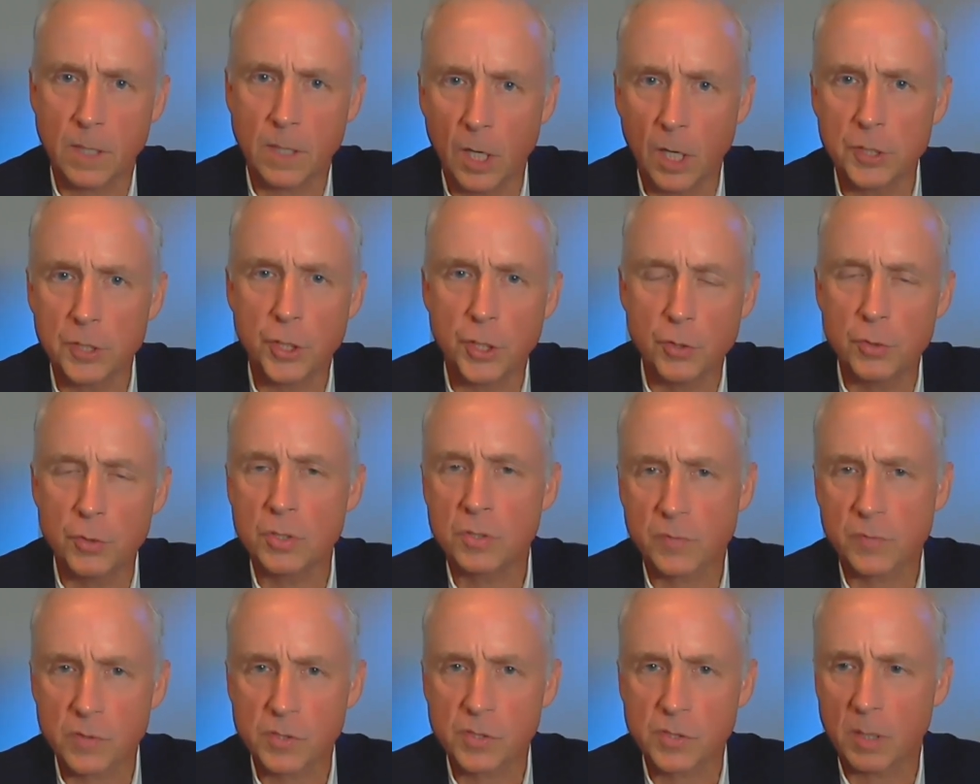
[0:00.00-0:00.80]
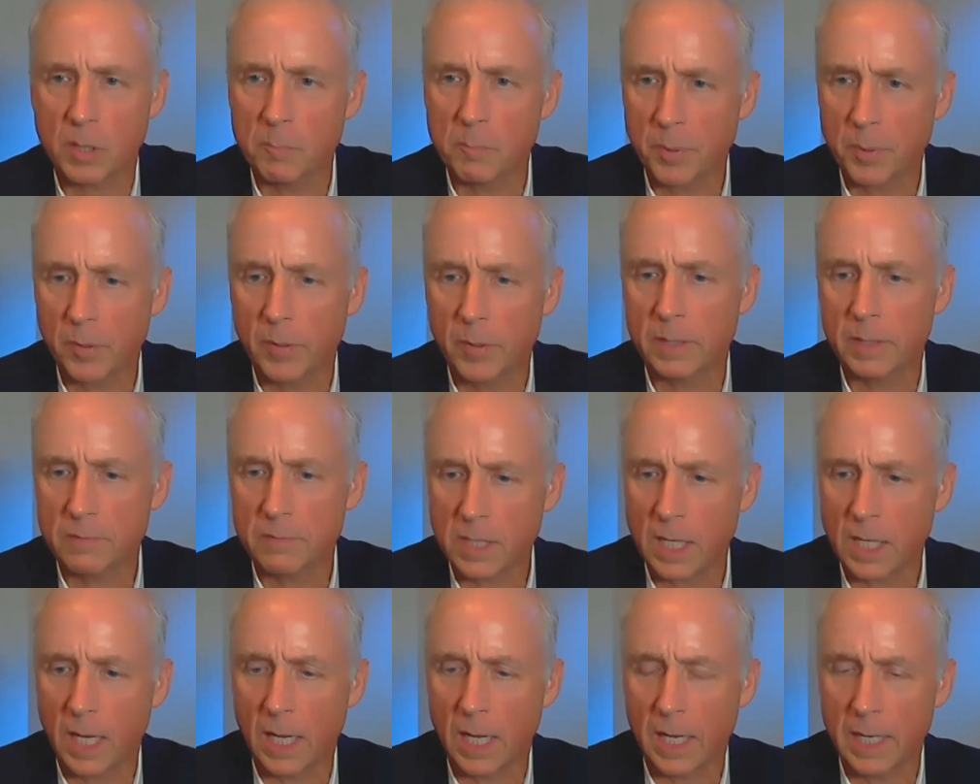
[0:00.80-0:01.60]
unused for some period of
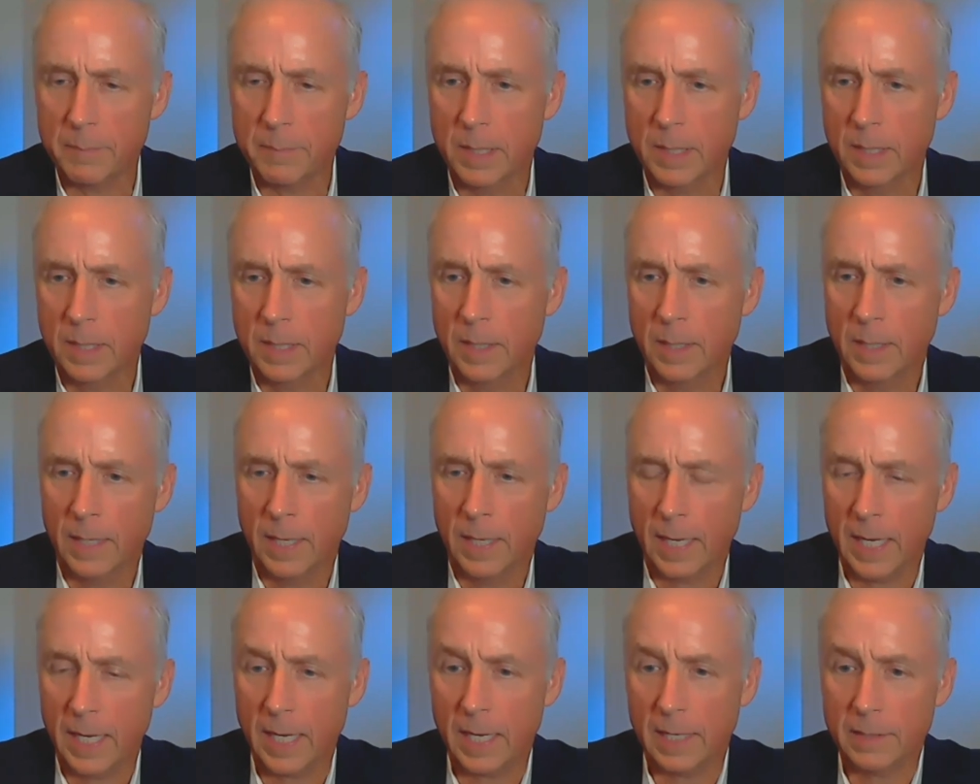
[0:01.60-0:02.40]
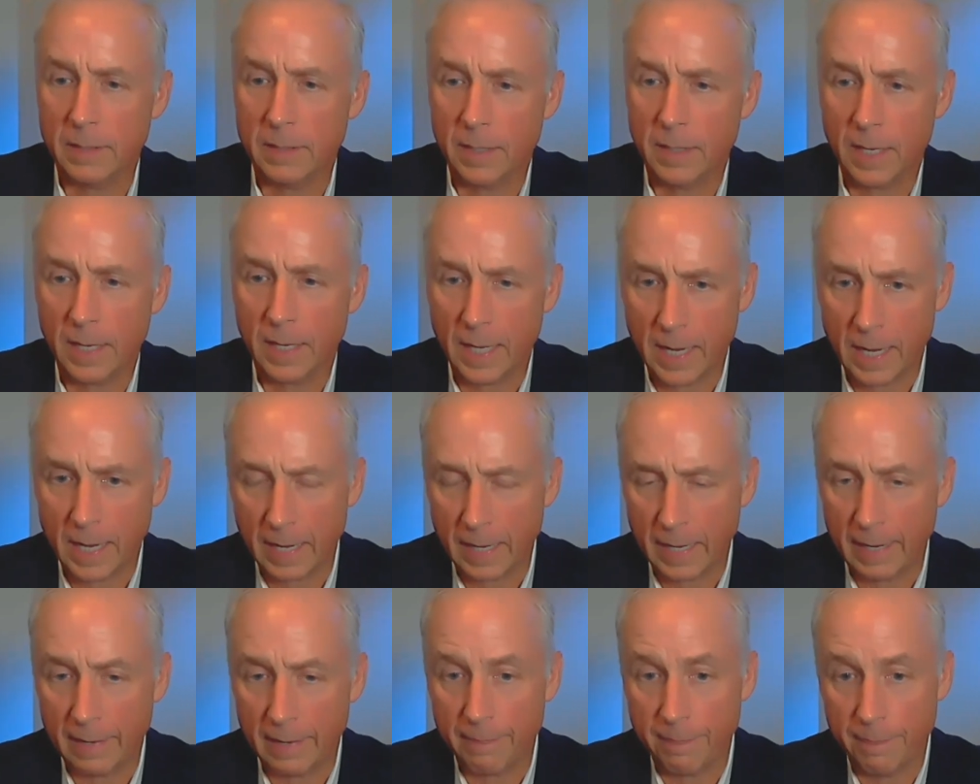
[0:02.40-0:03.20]
time. And,
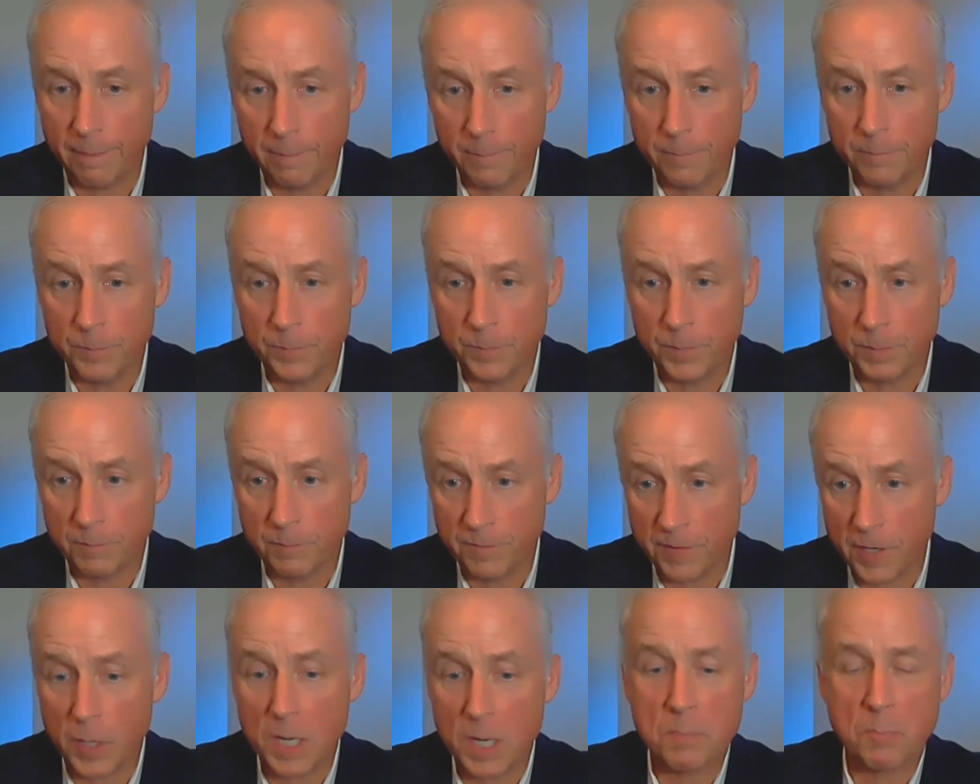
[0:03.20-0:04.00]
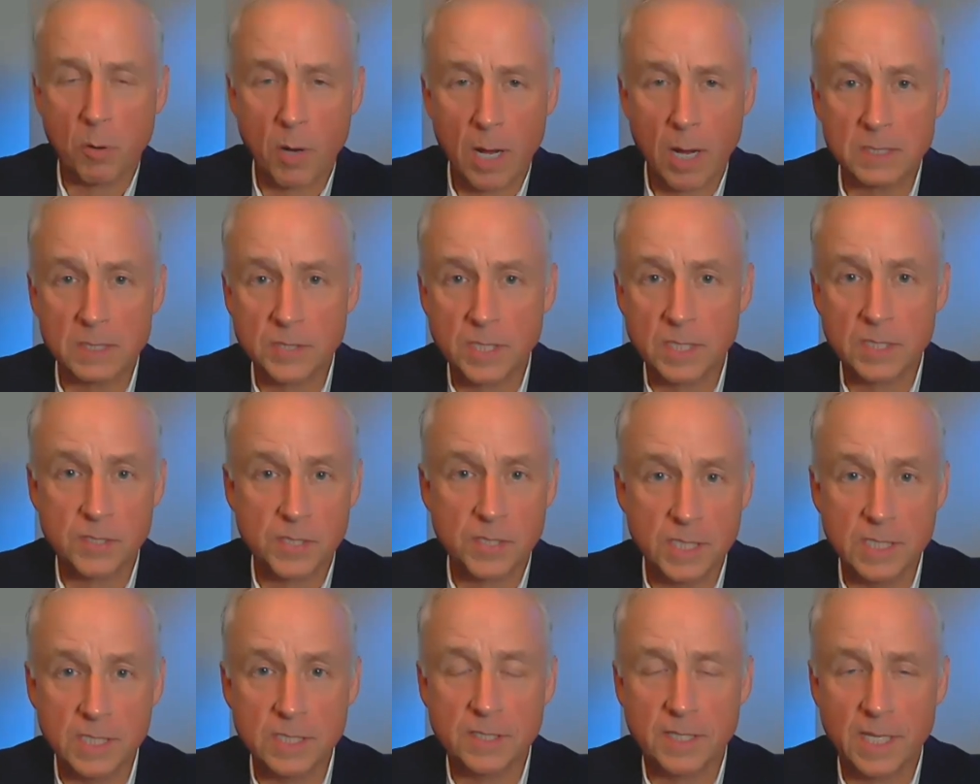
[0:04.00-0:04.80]
and the very
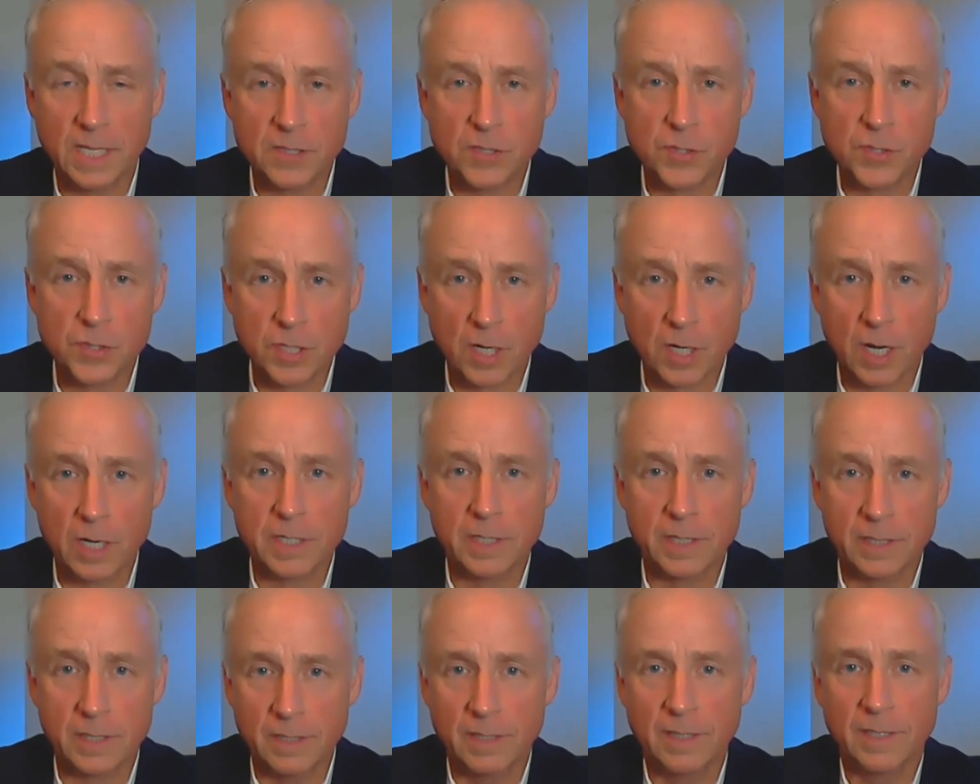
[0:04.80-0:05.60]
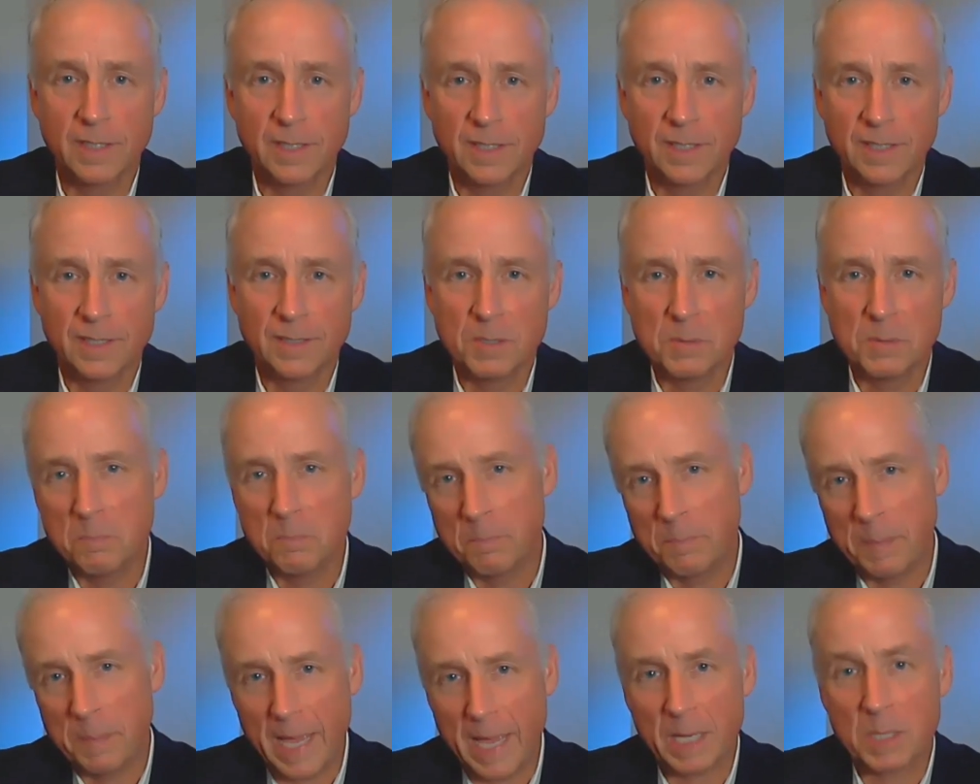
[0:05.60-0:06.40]
processes that started
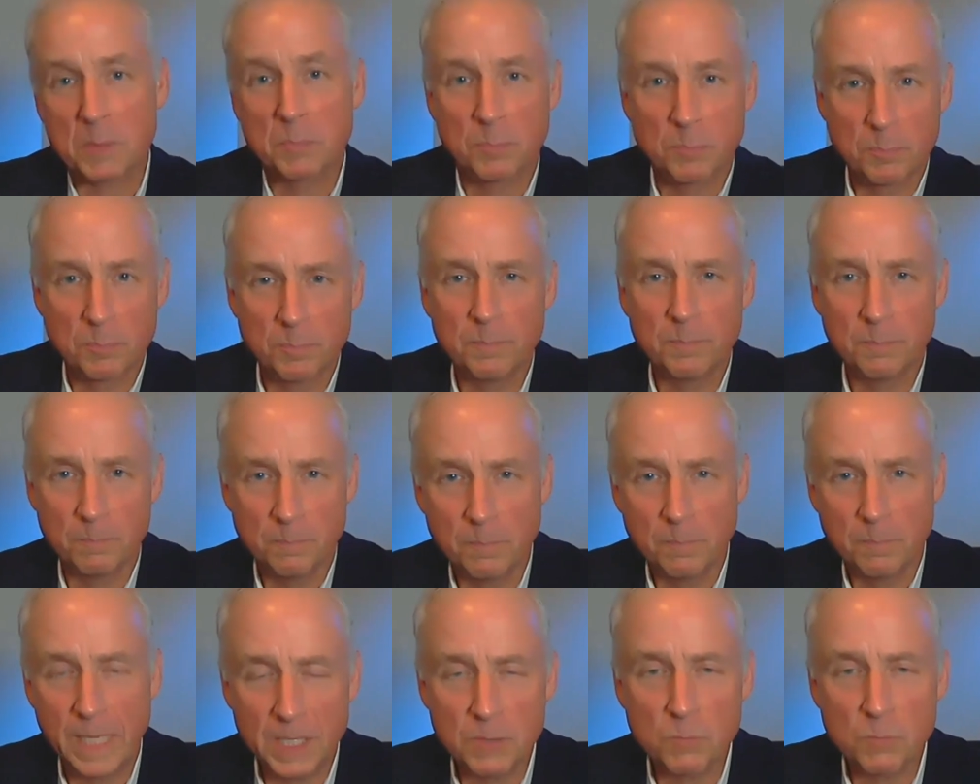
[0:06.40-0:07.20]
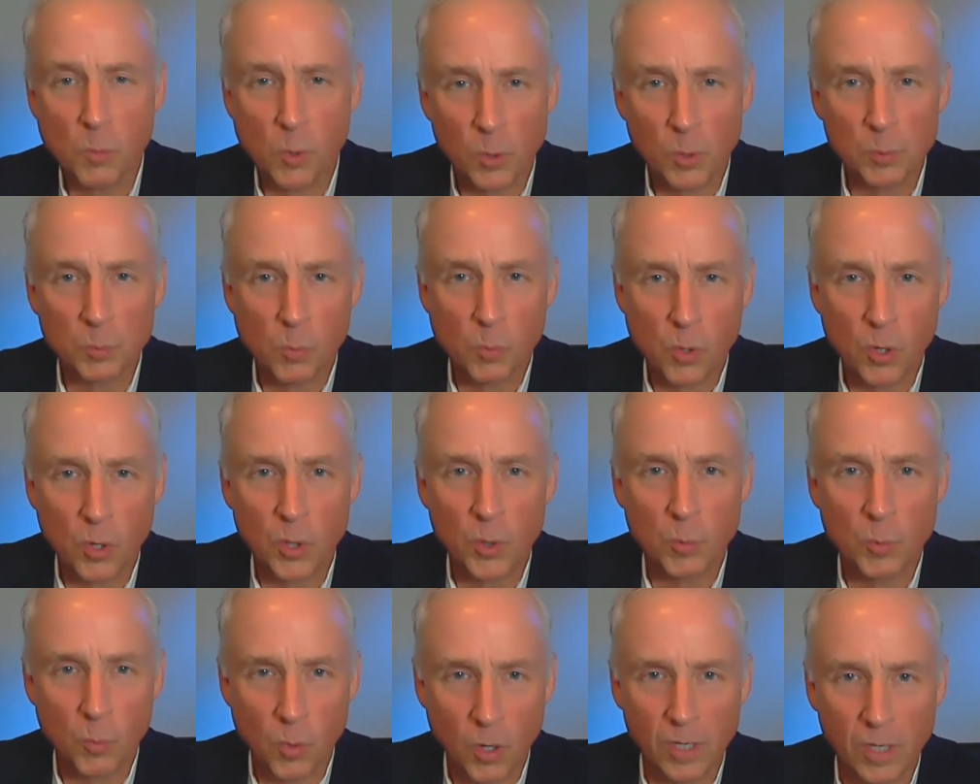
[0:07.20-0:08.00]
back in World
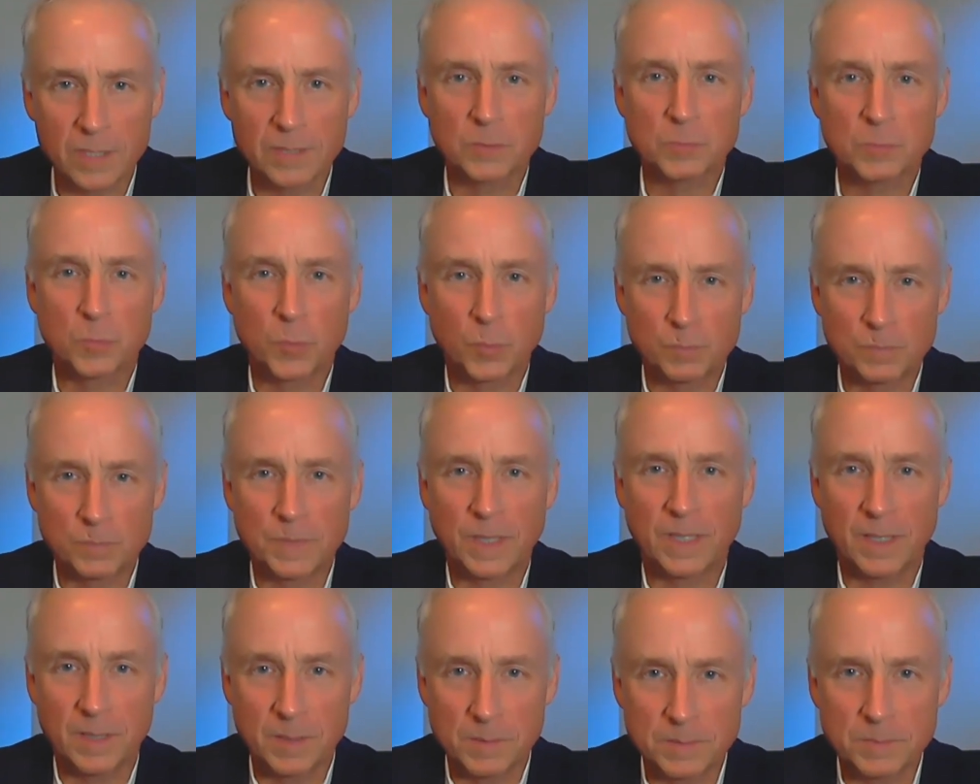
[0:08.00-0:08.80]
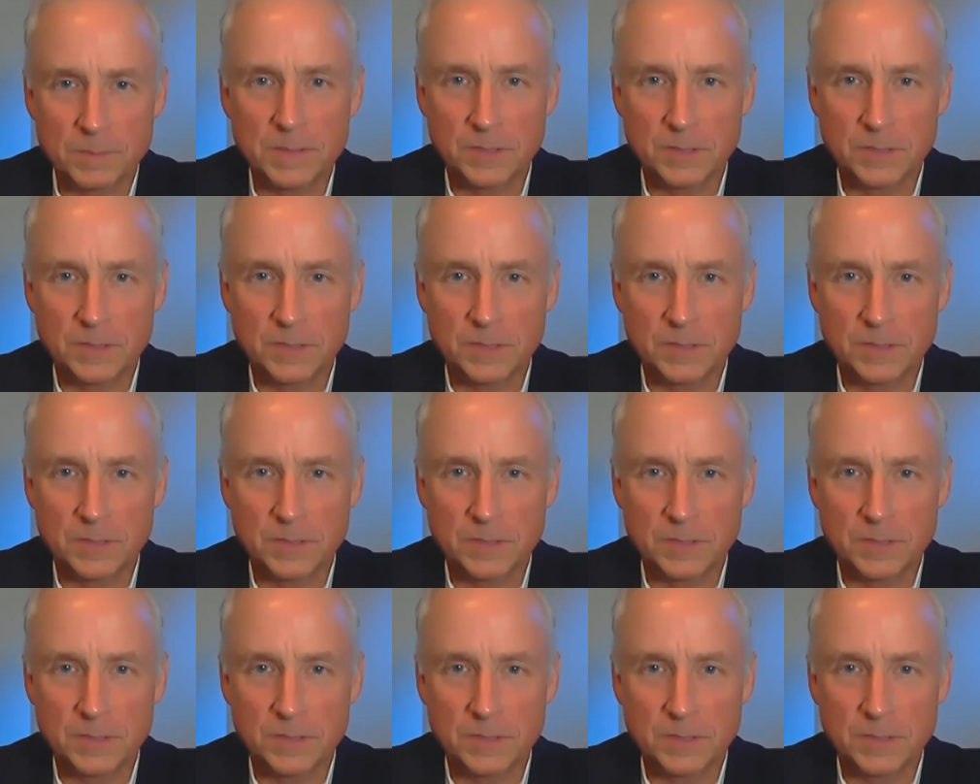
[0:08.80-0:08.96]
War One, uh,